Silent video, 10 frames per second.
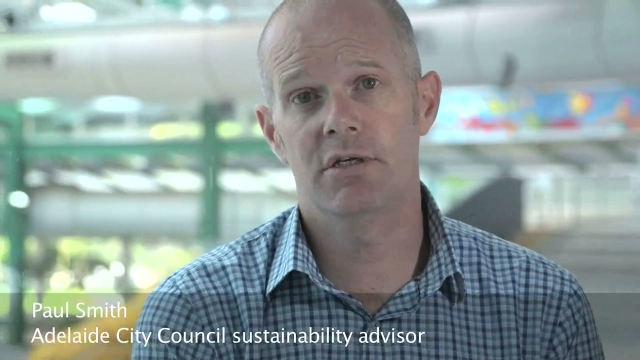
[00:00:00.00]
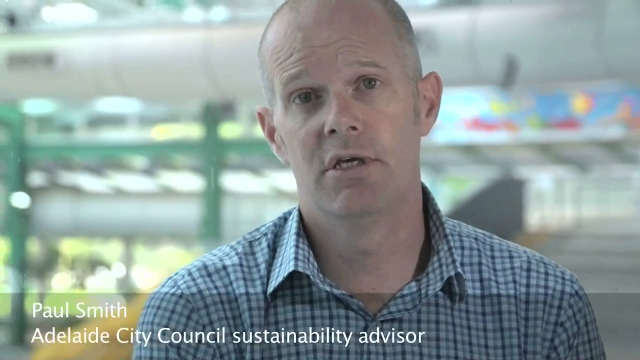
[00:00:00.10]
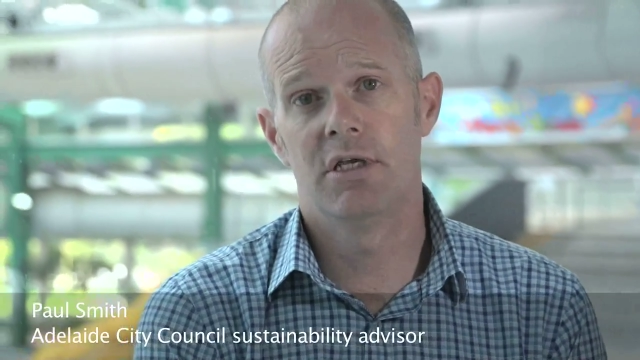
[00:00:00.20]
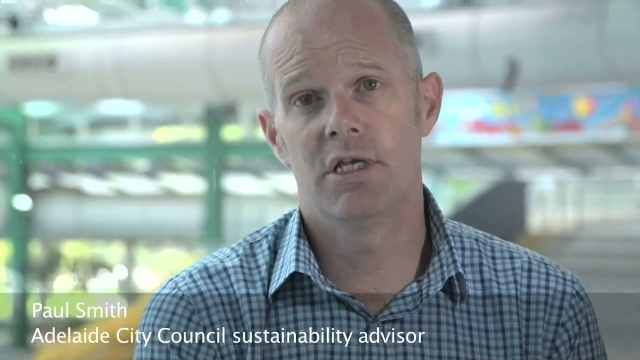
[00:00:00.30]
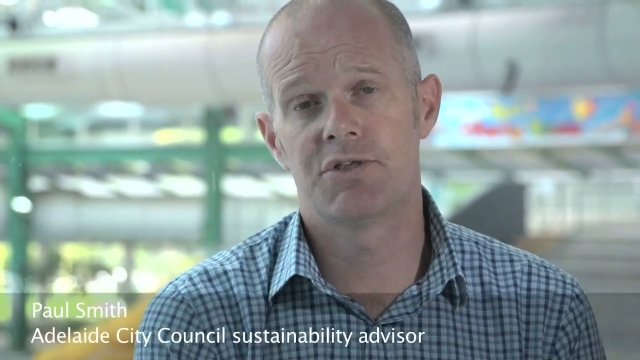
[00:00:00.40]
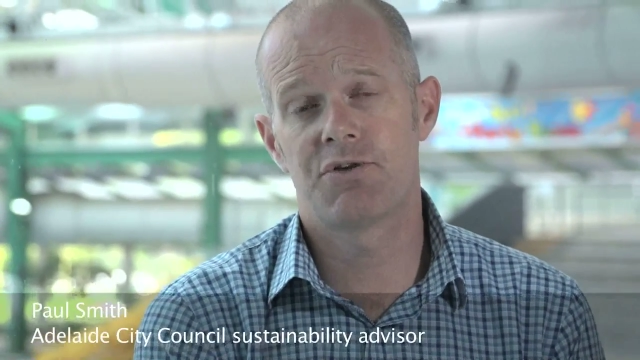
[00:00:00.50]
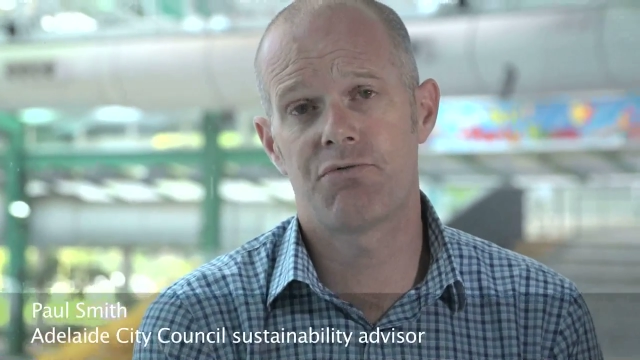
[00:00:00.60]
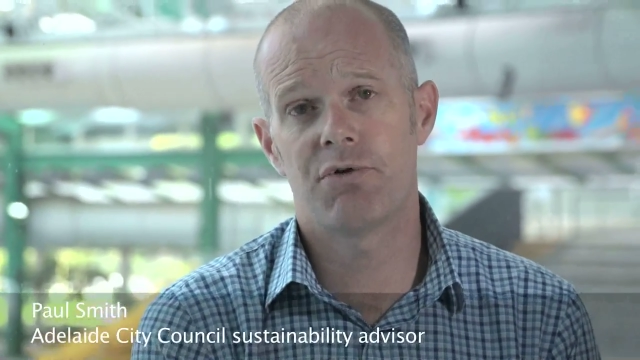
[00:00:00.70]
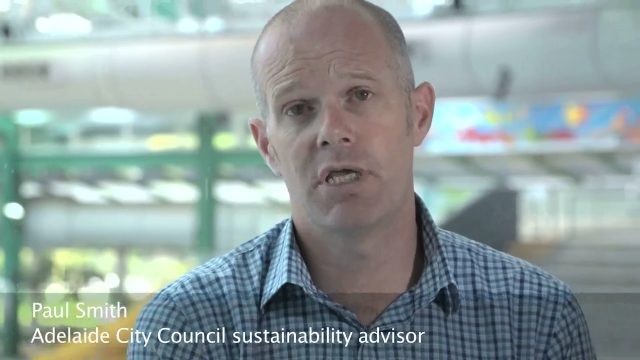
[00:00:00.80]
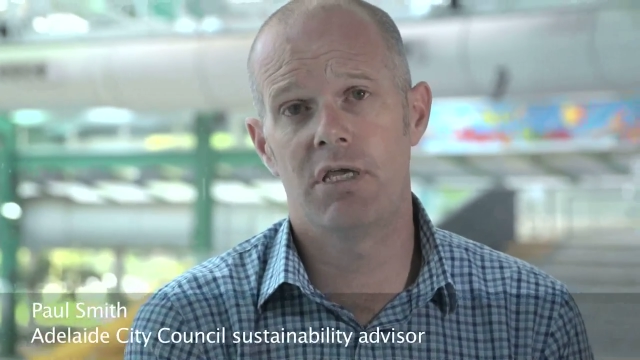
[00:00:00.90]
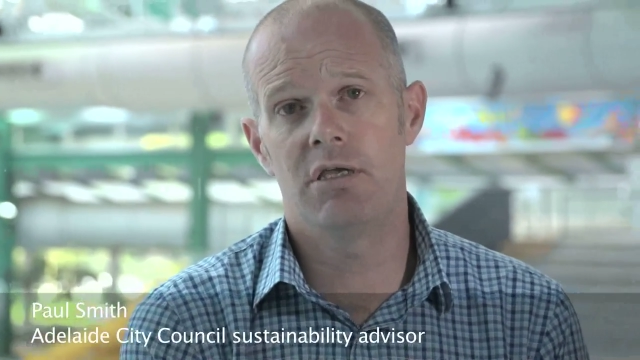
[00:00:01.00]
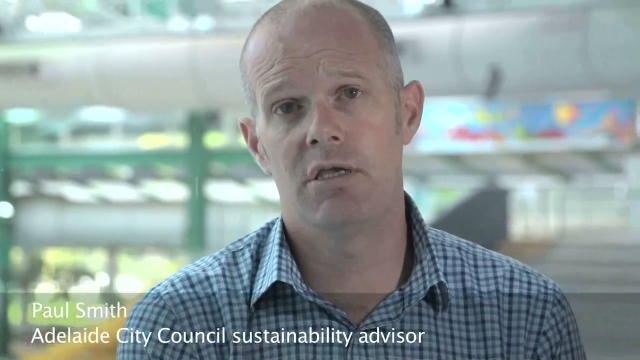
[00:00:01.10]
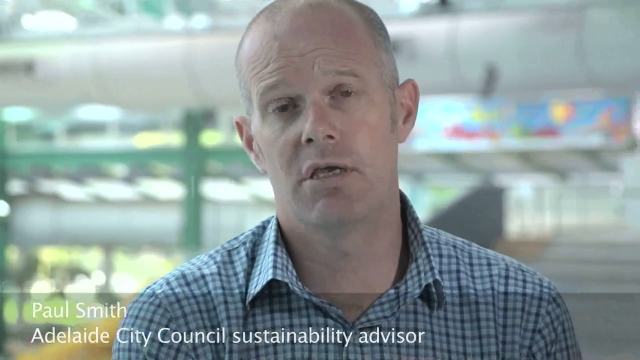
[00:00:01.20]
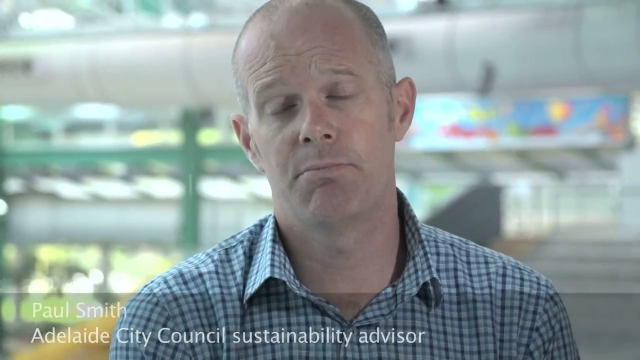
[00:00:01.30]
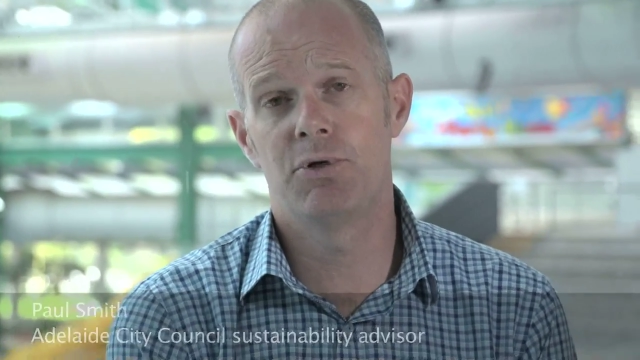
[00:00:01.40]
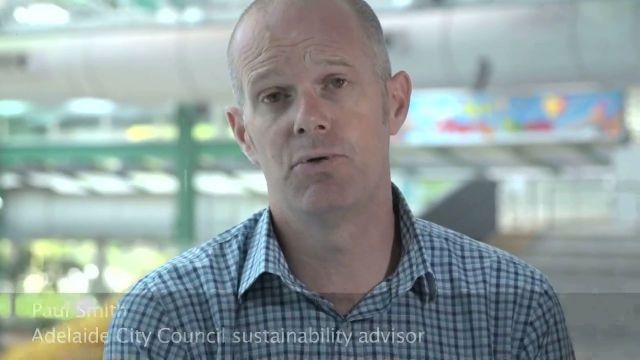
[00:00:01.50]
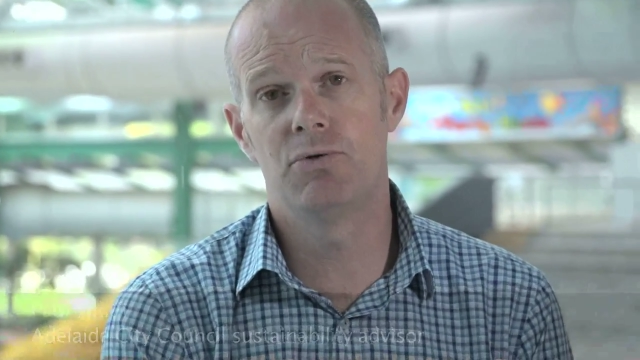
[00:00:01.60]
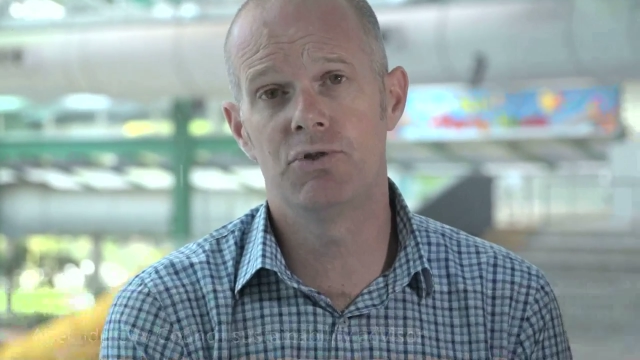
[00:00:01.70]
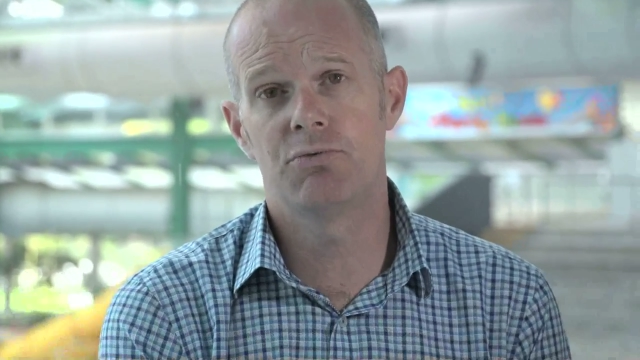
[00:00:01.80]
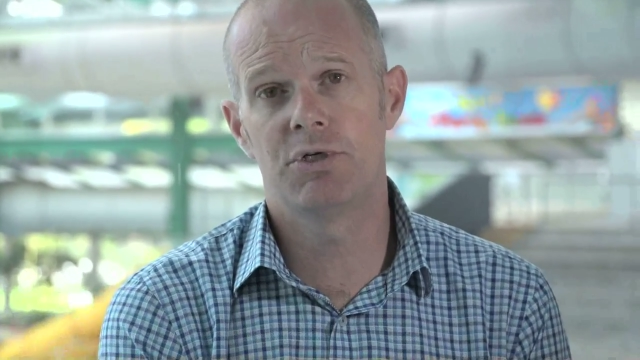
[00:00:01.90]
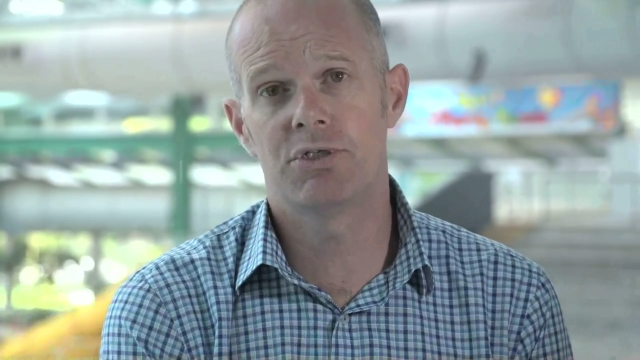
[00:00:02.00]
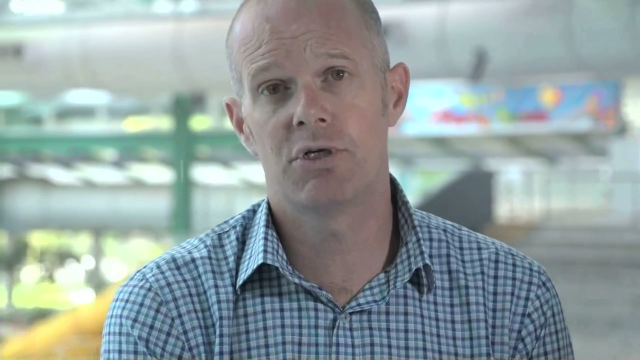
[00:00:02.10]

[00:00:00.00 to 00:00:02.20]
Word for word: It has three pools which